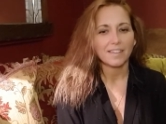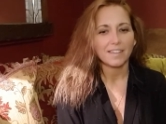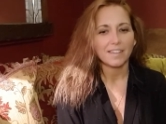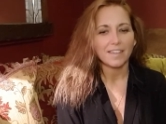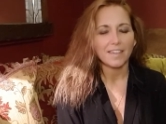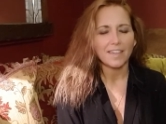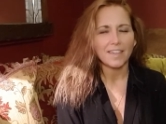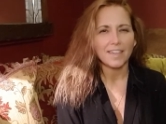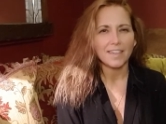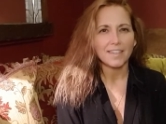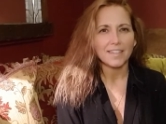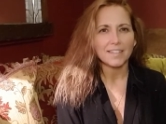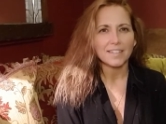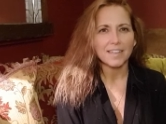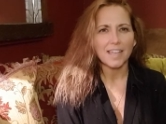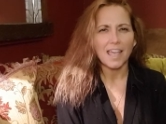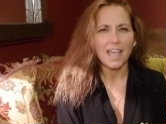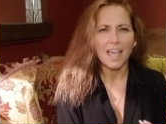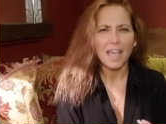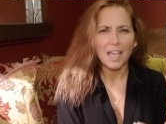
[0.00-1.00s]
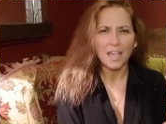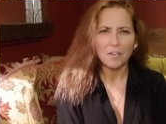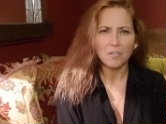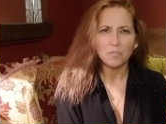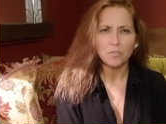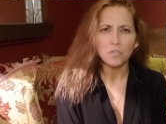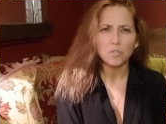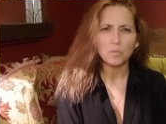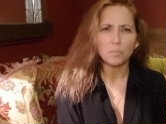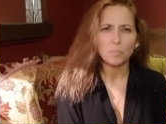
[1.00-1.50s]
and how
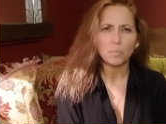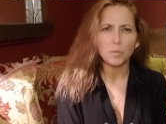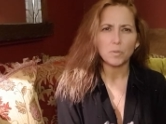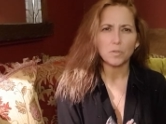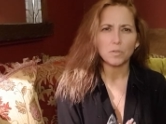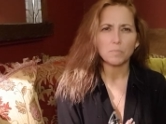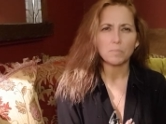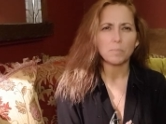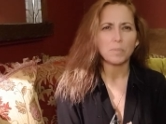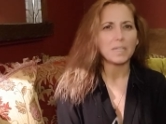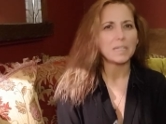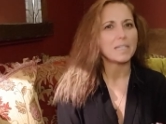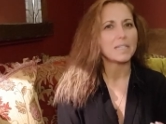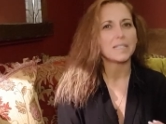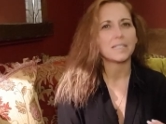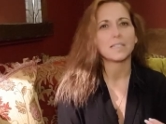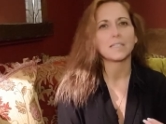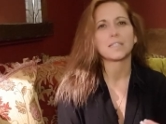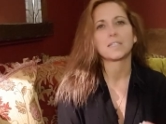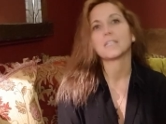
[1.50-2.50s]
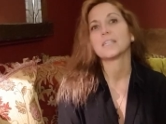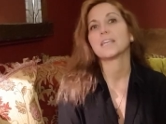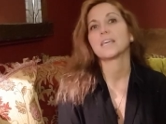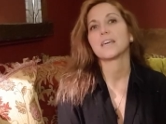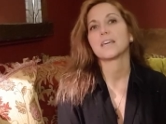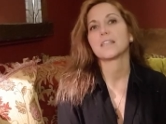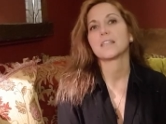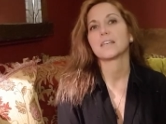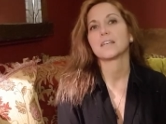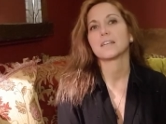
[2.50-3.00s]
to put pieces
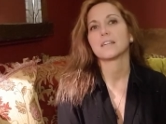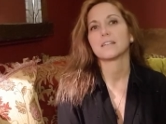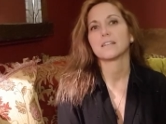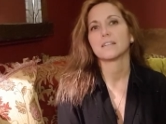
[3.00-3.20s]
together.